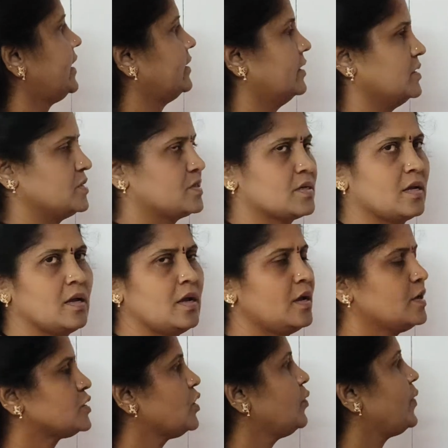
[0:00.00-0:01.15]
like this.
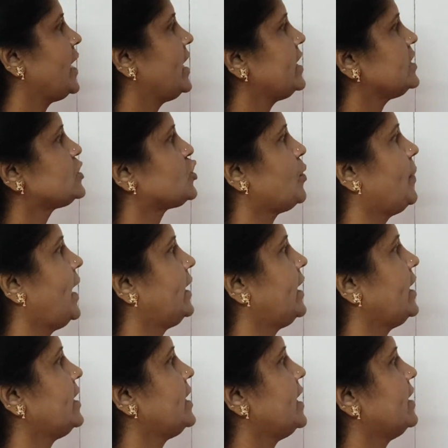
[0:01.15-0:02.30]
So where is
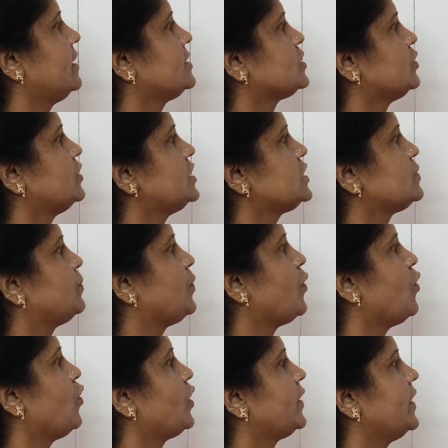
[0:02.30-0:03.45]
stomata here? So this
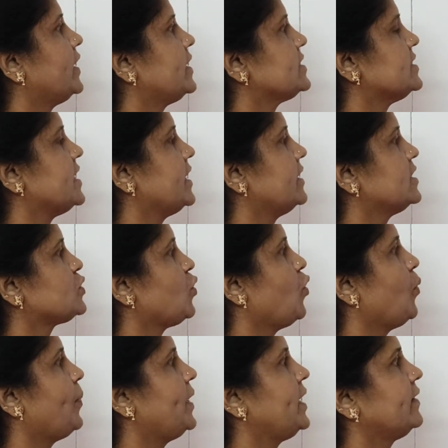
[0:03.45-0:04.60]
pore that is there, this
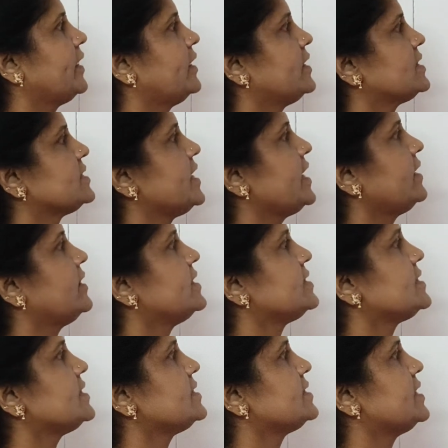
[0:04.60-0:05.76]
opening that is there,
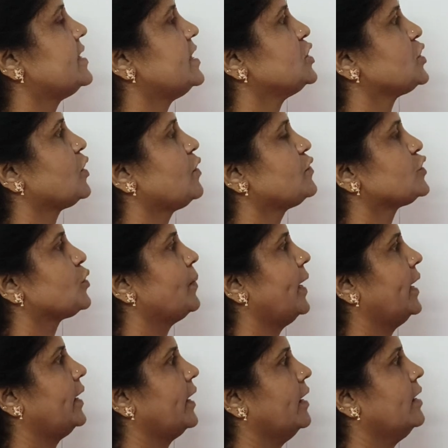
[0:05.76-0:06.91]
this is the region of
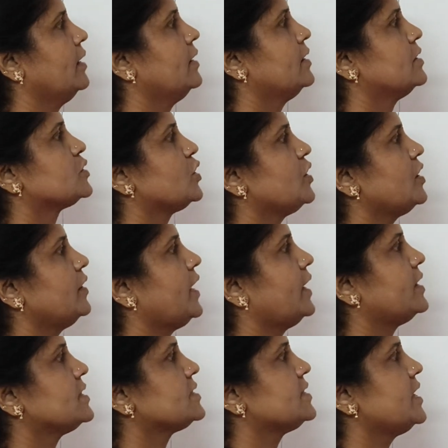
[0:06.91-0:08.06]
stomata. So
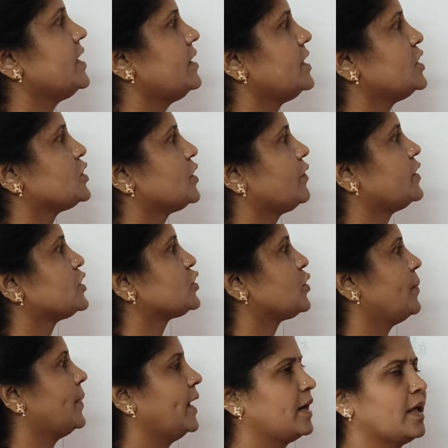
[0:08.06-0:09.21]
that is the region of the
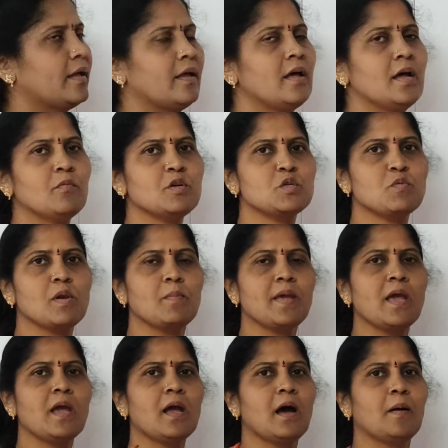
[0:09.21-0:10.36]
stomata which will
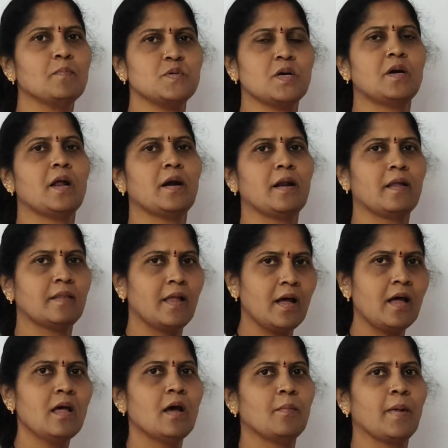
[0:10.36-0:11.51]
be observed under the
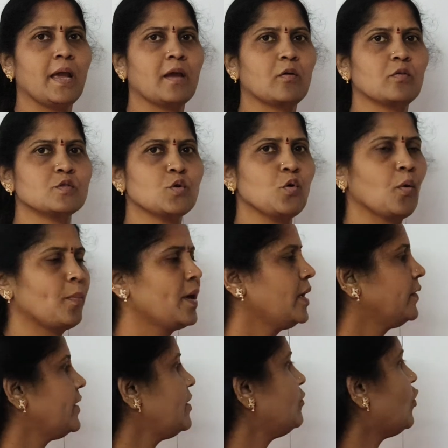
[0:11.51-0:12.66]
microscope.
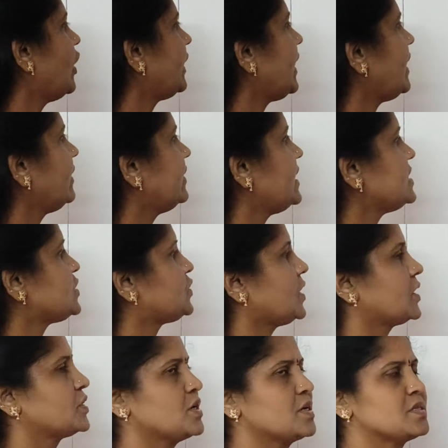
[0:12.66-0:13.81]
Then what are these
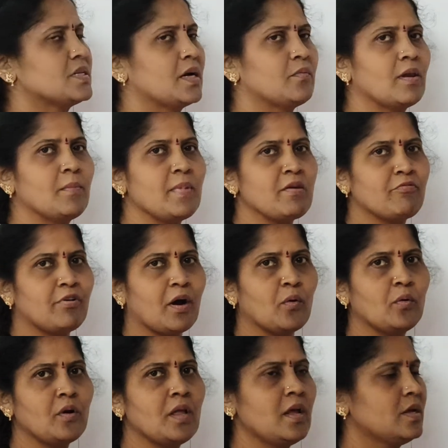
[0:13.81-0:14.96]
structures that will be
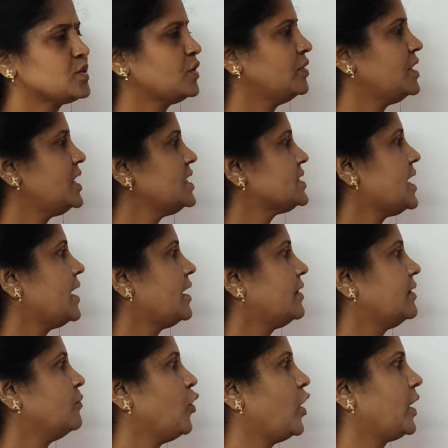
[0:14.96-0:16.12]
found? So these
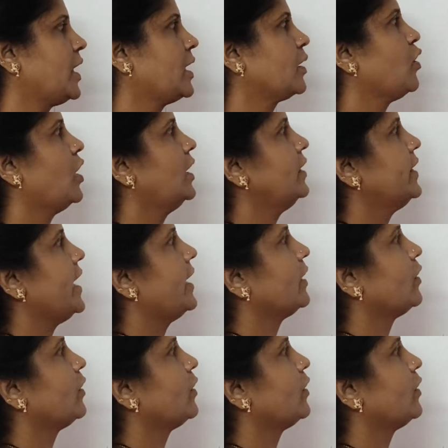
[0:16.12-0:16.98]
are what are called, they